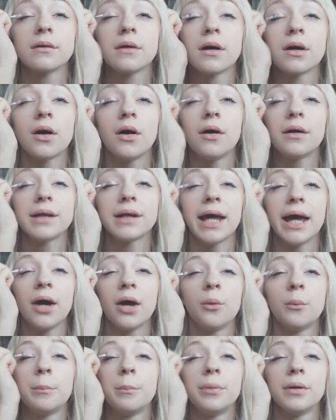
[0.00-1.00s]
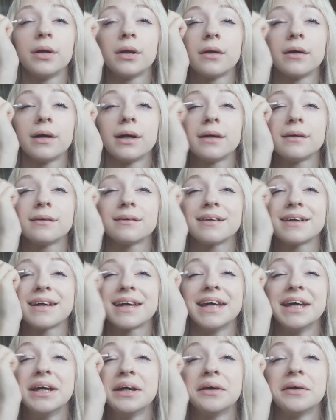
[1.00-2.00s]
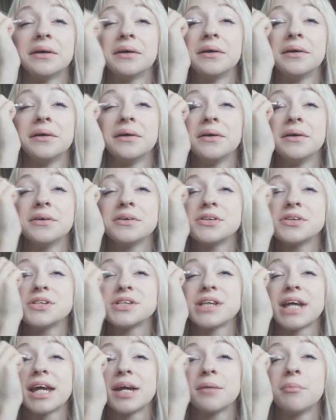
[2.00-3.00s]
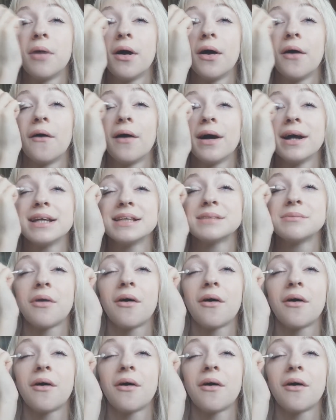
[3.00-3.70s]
I can't help but like shake my eyes.